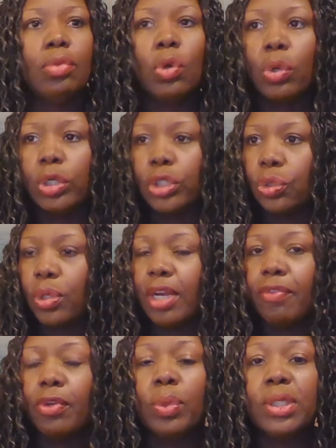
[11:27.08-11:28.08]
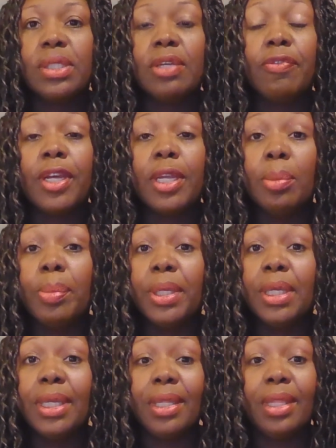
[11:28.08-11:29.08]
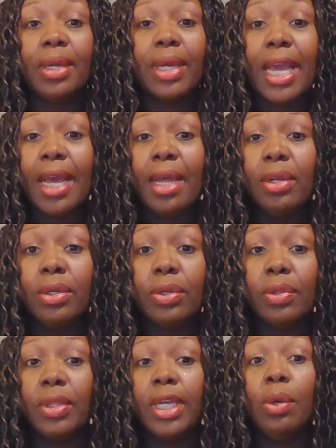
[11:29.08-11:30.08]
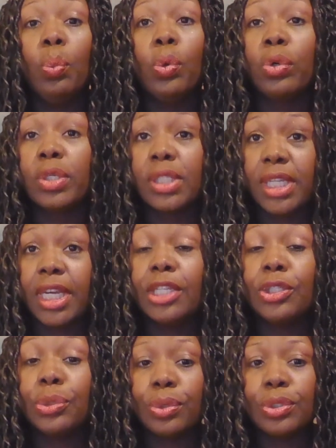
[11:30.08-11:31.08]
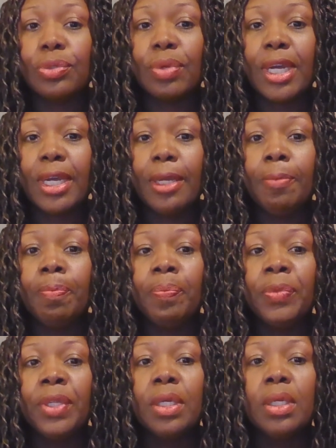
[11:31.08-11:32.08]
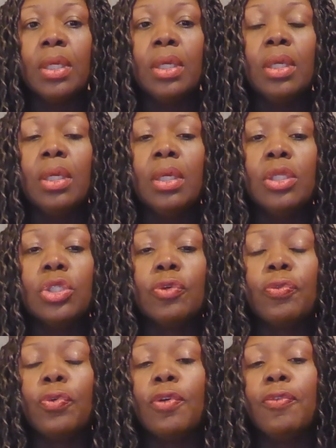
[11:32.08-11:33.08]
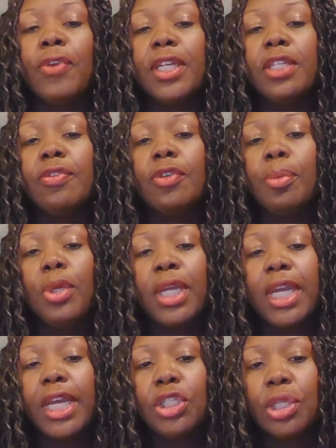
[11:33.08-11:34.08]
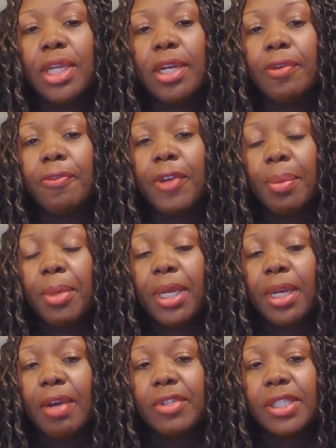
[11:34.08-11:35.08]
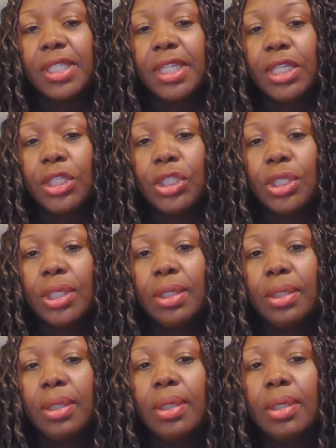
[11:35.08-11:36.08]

also everyone's availability, their calendar, their work schedules, right? So for effective communication in a family conversation,